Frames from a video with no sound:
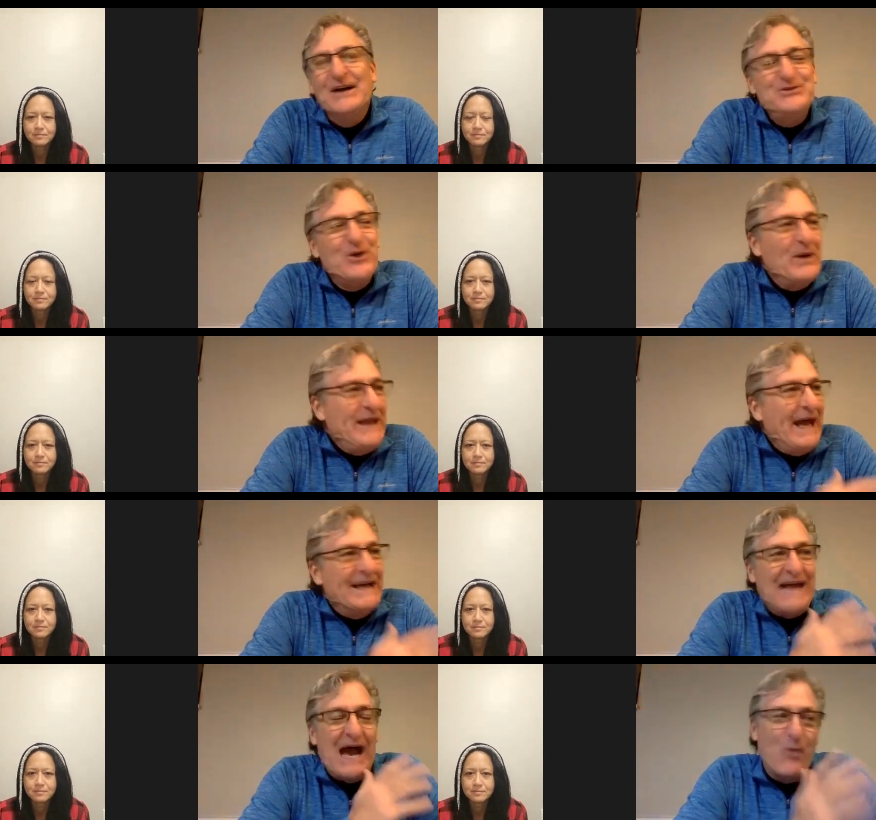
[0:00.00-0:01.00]
Speaker 1: So
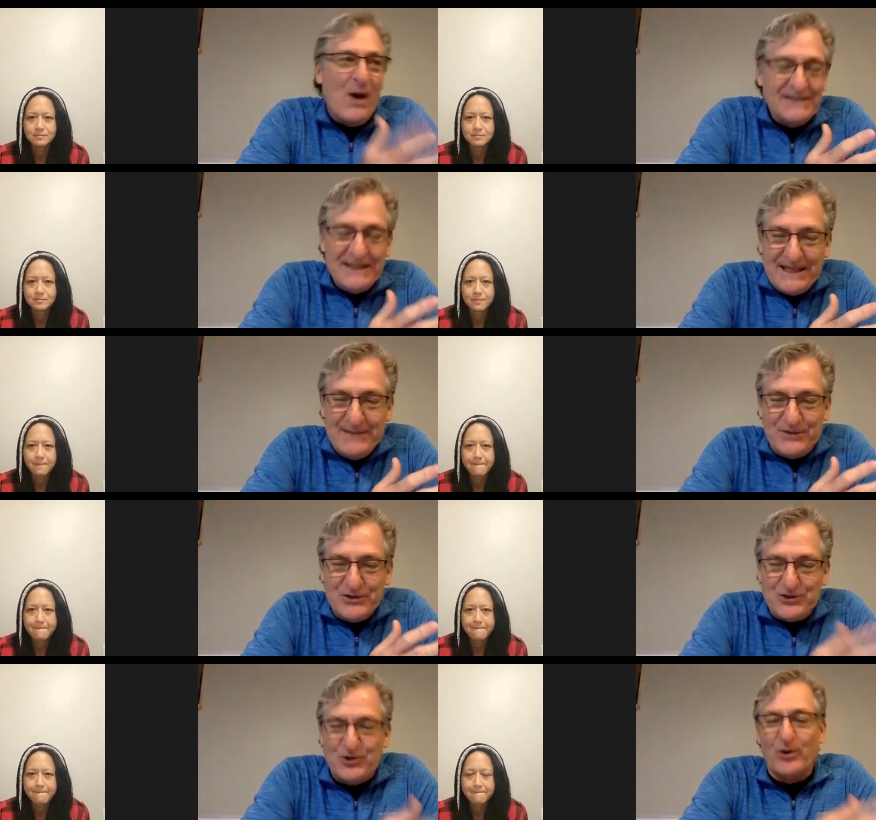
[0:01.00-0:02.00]
again, I wanted to keep this
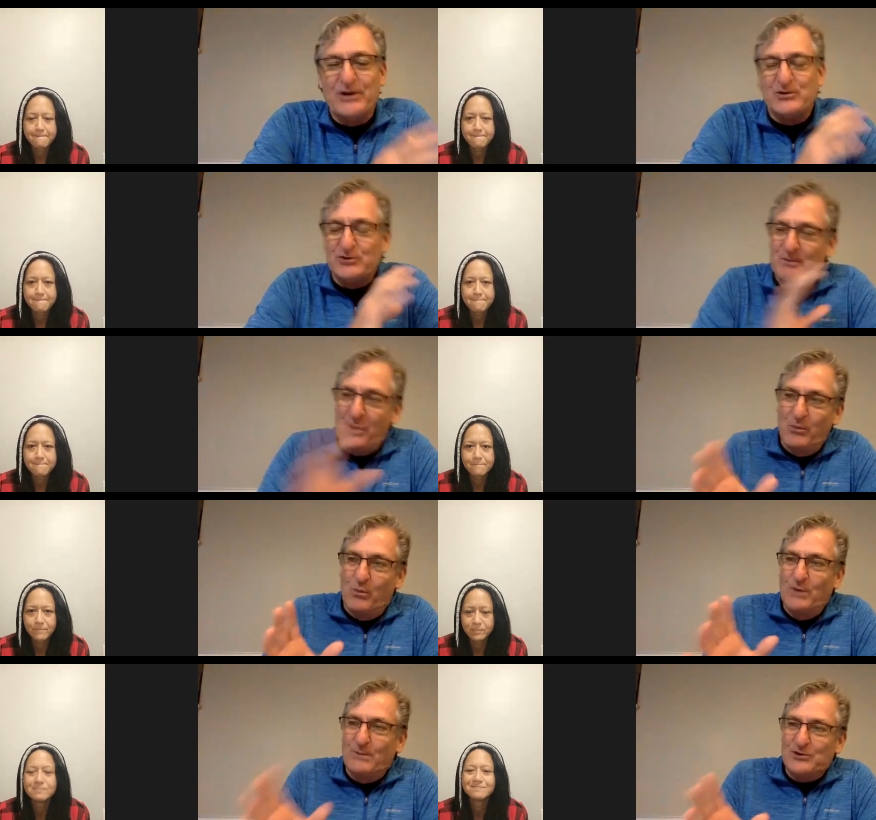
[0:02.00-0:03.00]
short, because
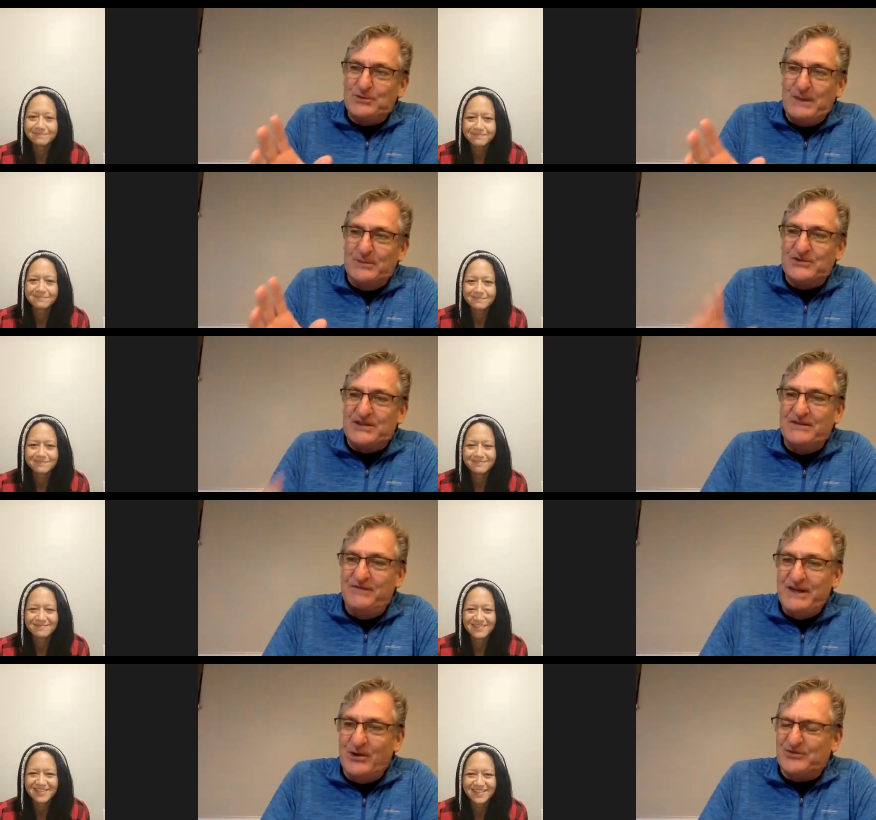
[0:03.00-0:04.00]
when most people see a
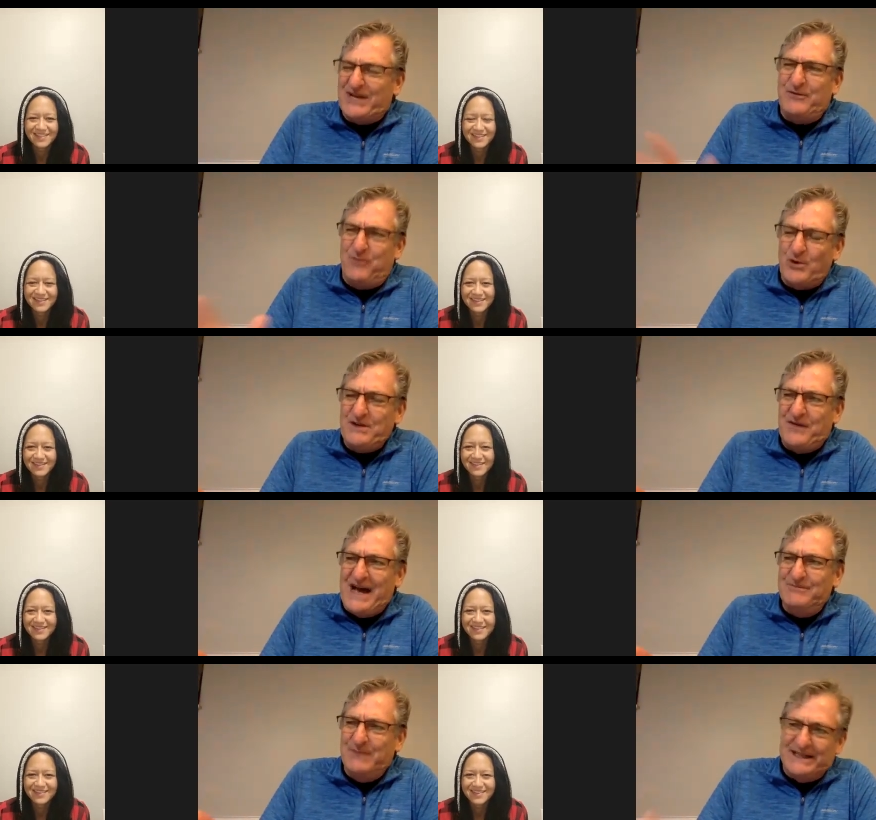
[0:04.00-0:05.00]
video, it's like
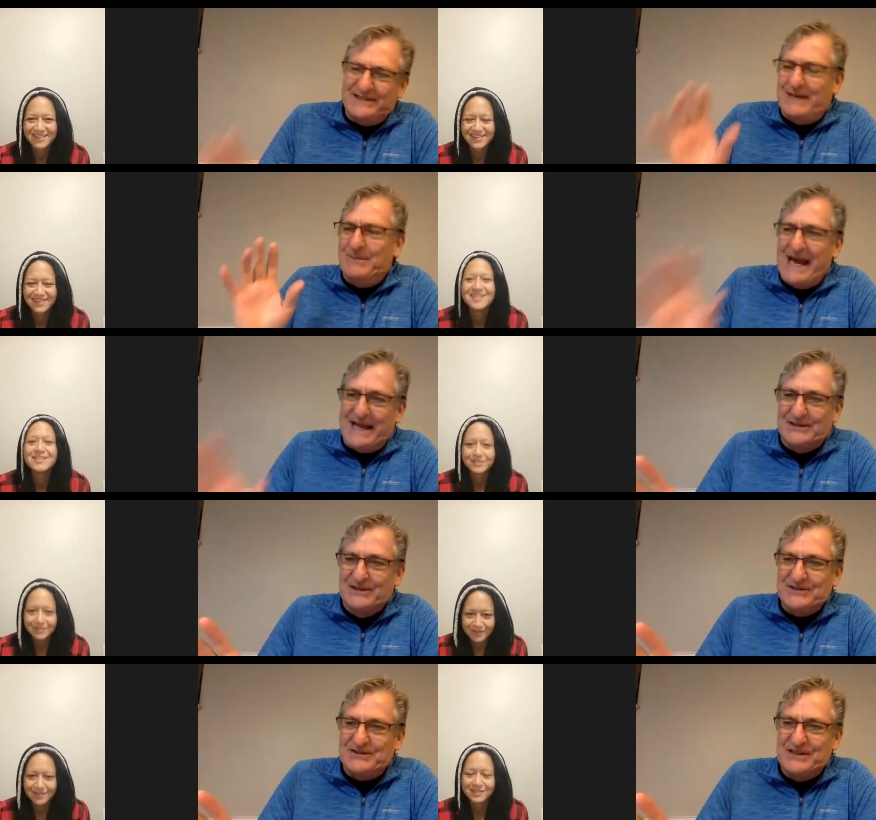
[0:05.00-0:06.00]
45 minutes. I'm not going to
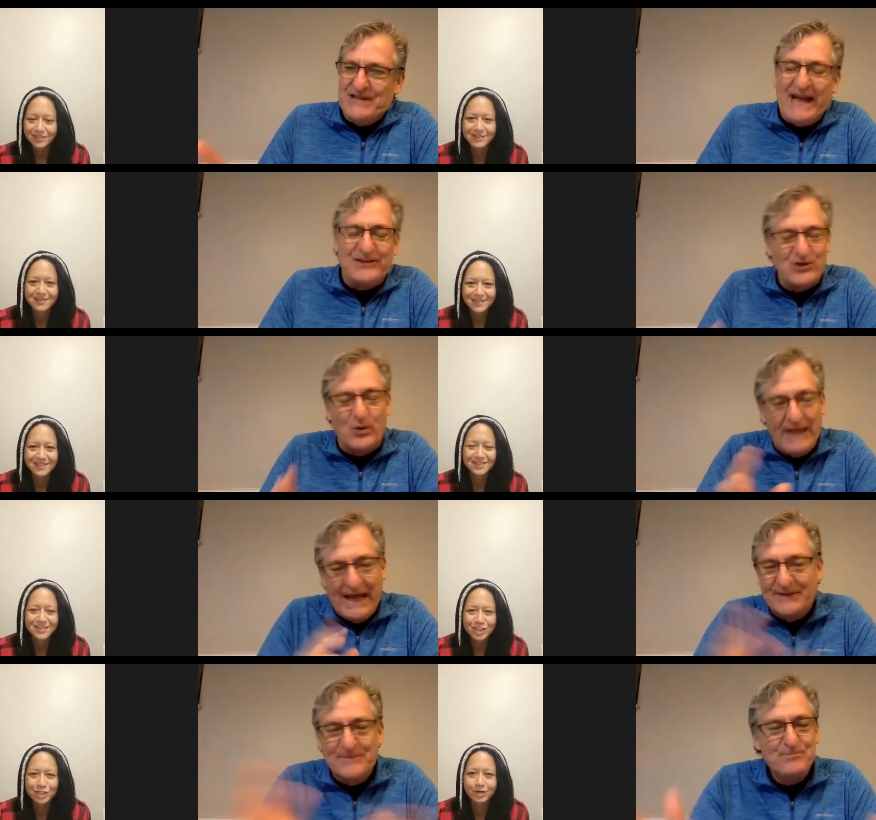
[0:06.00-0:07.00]
listen to that. So
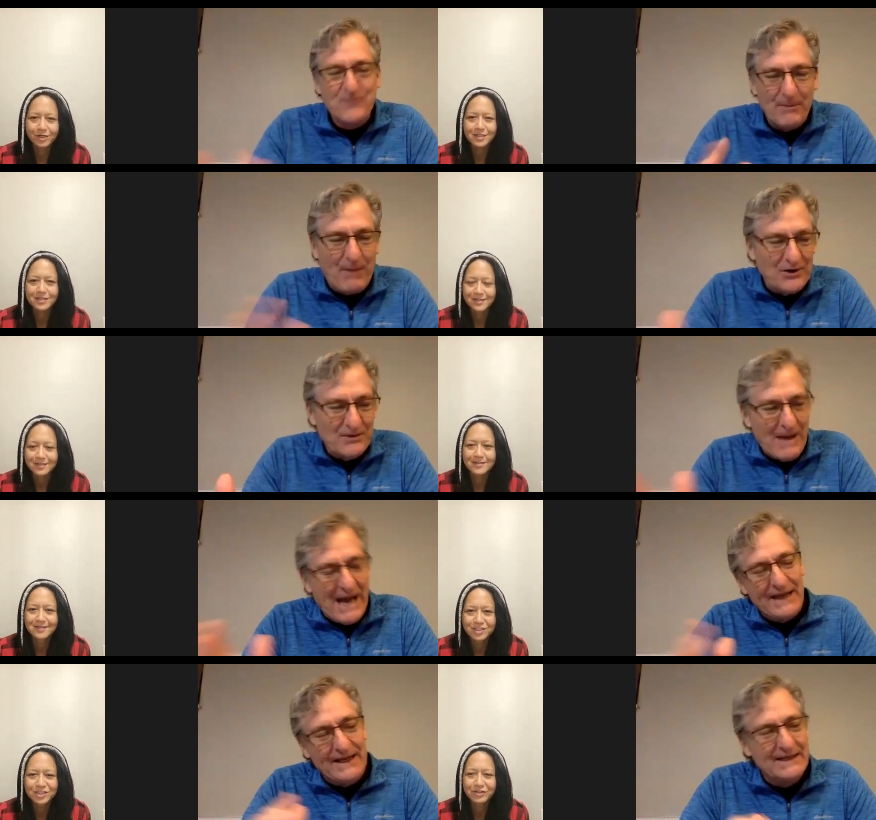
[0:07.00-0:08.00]
again, part of
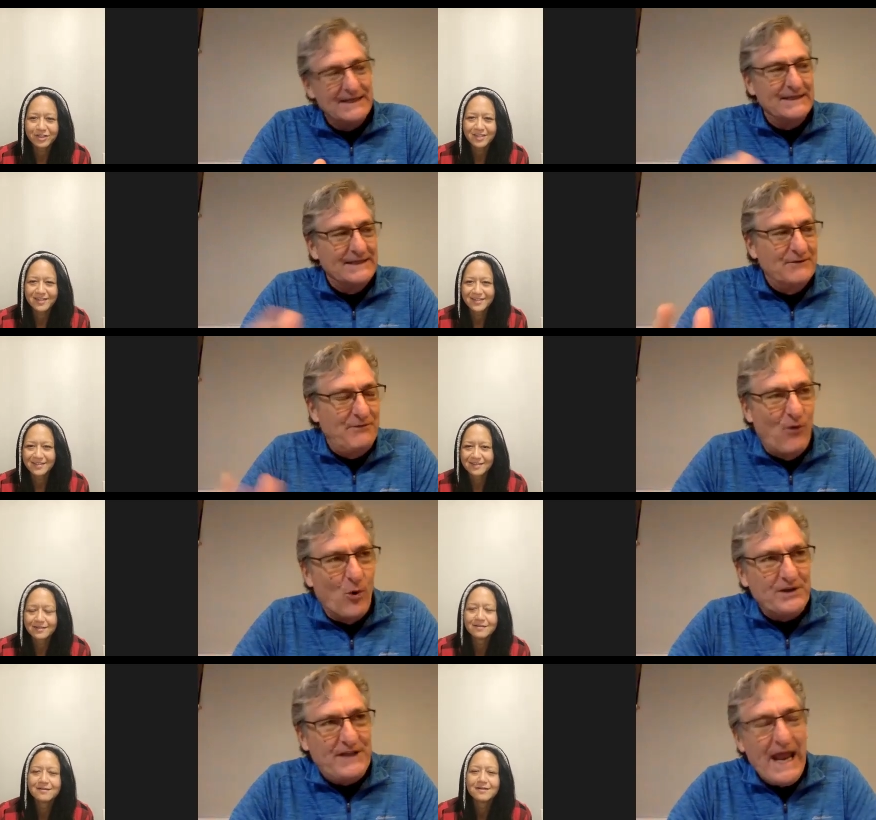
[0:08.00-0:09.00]
my
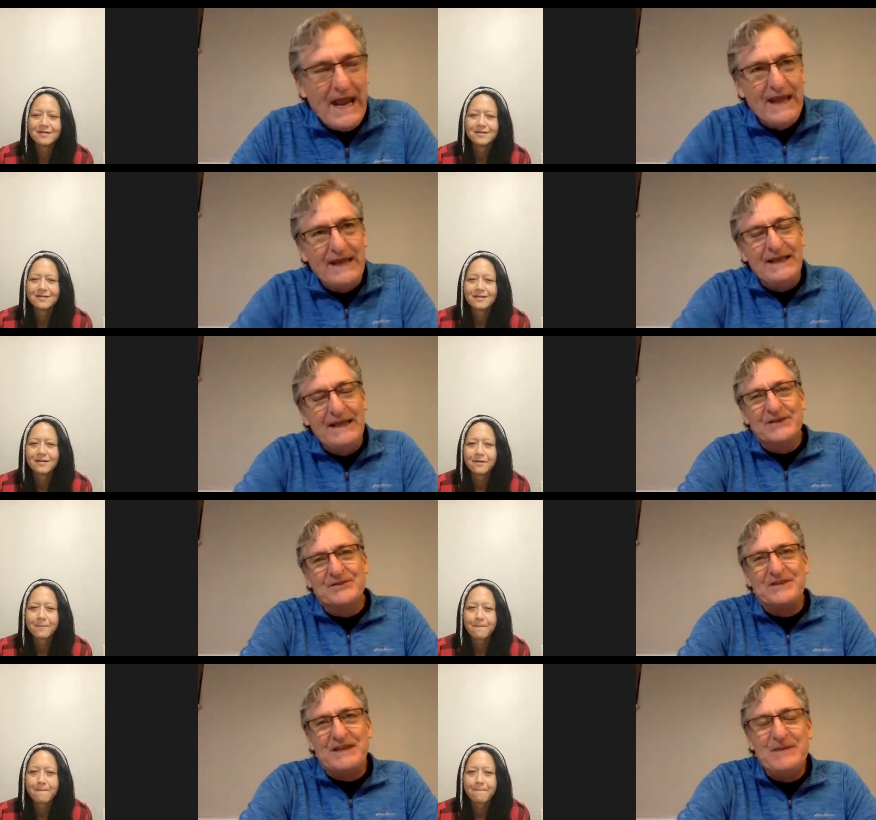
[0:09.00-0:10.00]
forte
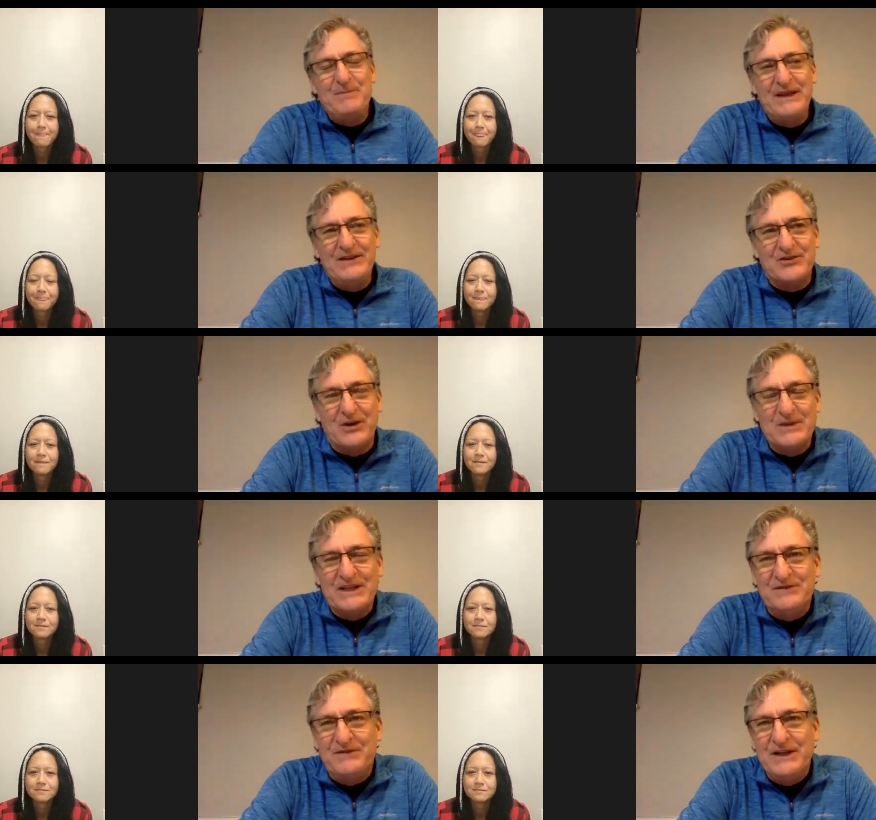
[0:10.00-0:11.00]
is keeping some of
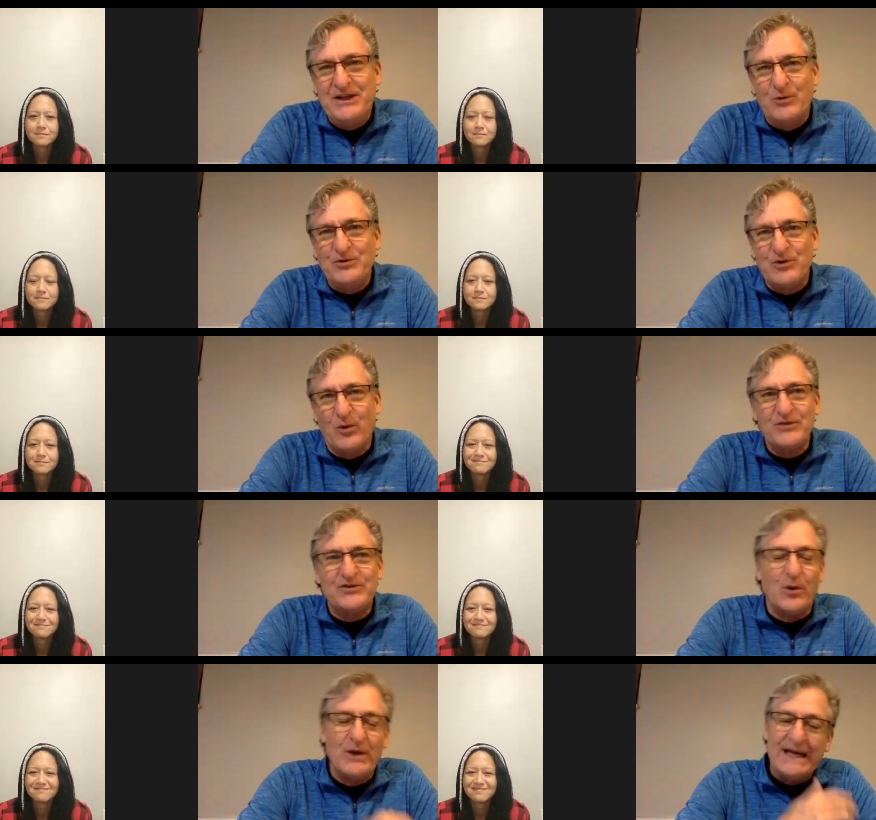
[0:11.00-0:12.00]
these videos short.
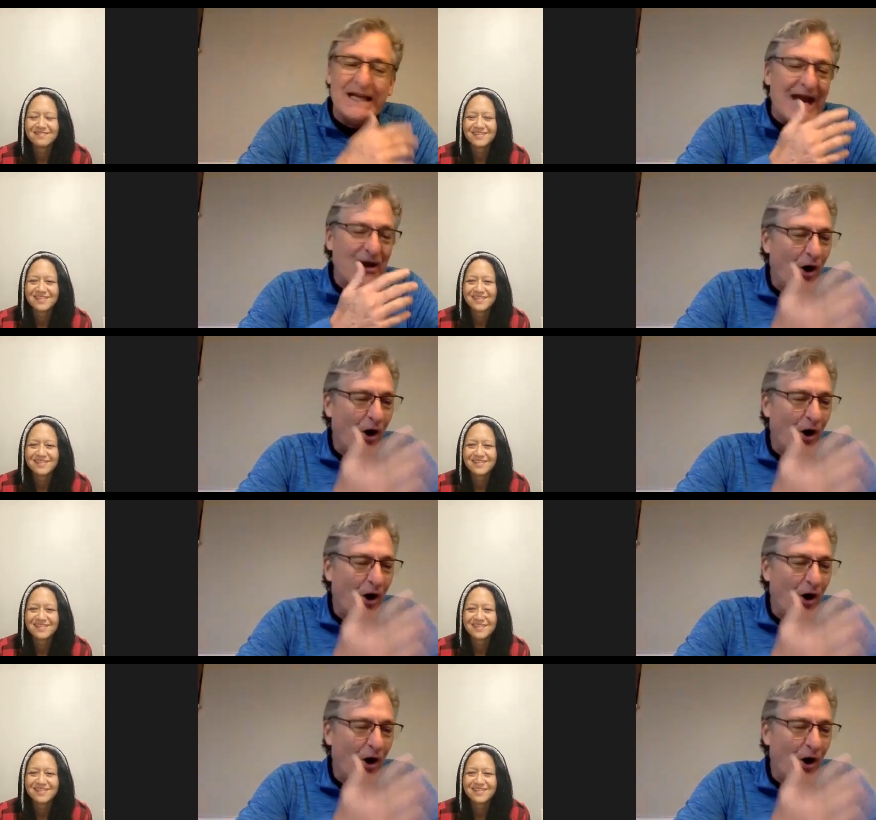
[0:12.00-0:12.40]
So again, I